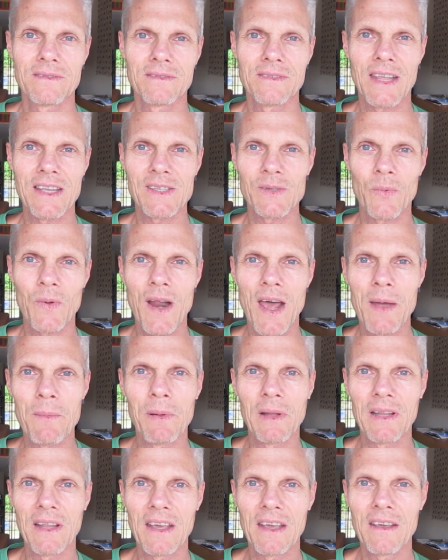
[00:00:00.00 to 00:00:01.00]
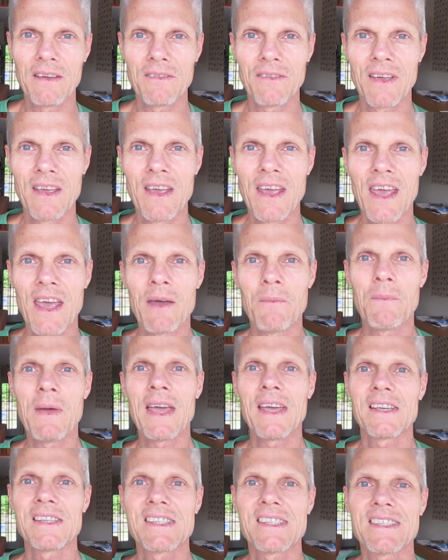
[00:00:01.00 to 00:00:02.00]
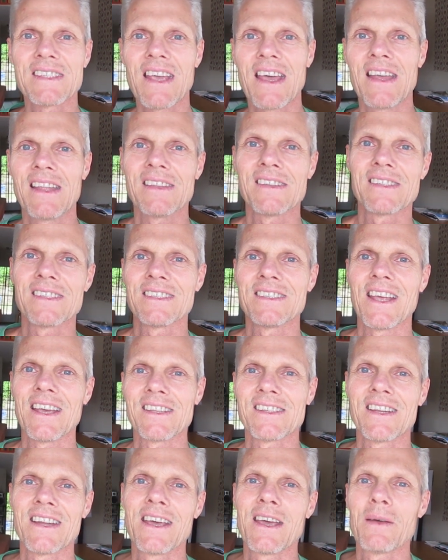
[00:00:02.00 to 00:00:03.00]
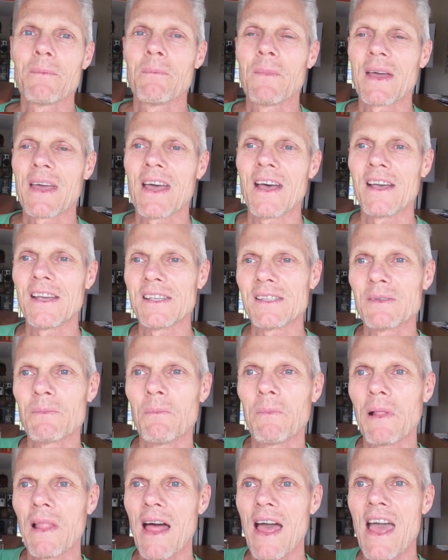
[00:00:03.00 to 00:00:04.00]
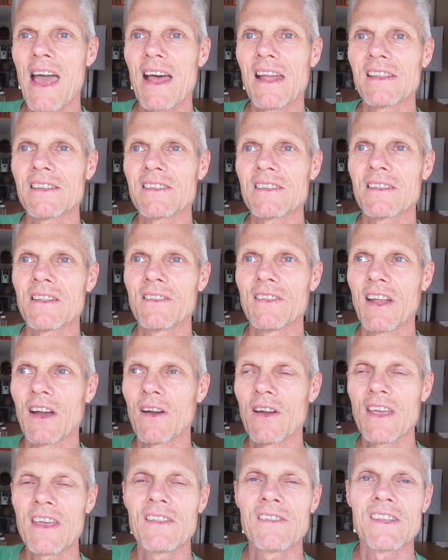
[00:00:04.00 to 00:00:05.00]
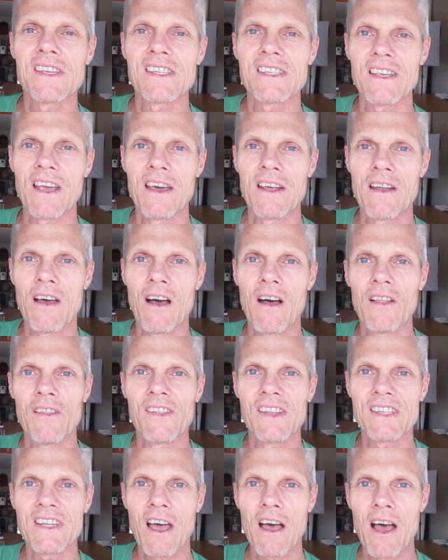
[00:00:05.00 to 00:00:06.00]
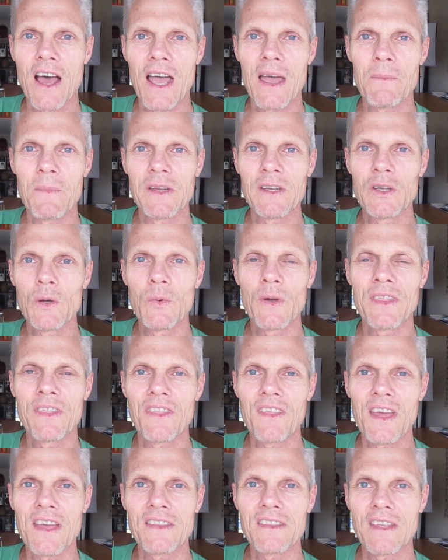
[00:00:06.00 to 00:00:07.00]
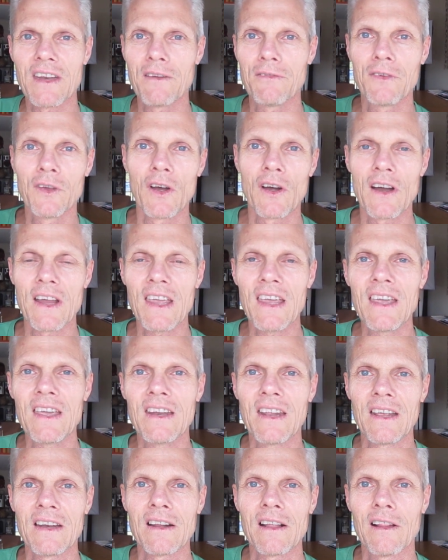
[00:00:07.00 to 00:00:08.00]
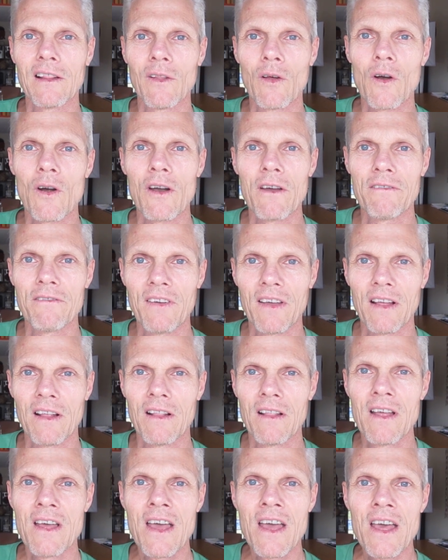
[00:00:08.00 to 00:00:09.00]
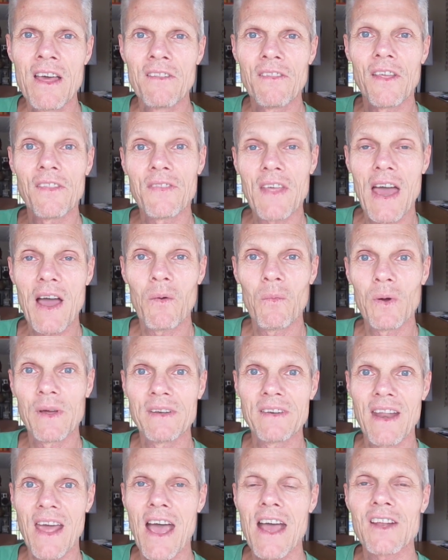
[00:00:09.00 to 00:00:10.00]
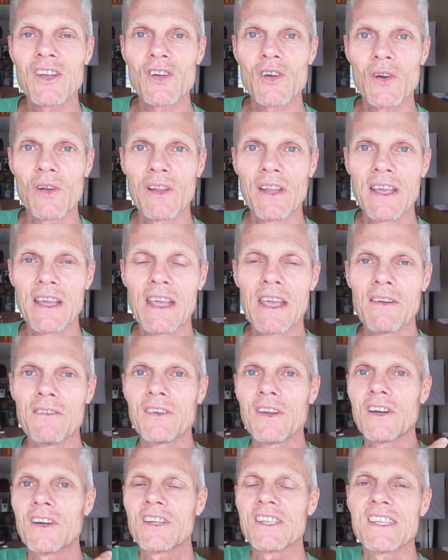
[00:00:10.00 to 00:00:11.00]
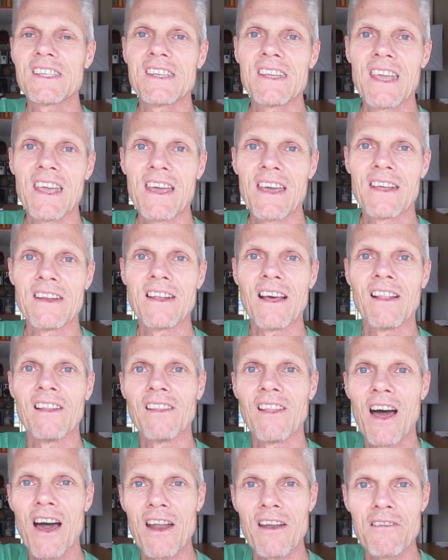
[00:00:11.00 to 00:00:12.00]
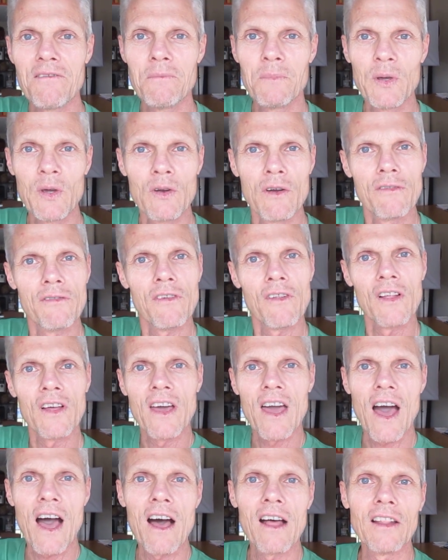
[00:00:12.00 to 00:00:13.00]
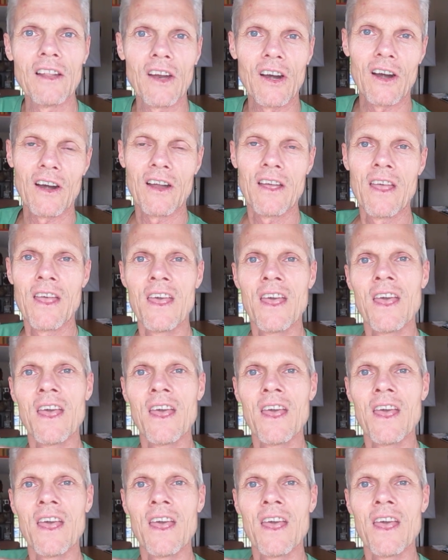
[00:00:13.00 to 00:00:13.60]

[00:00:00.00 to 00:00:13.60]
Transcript: That's what I believe. It makes sense, doesn't it? Because plants, they're in the sun all the time, and you would think that if you're eating chlorophyll, that that would naturally give your skin a lot of beautiful color.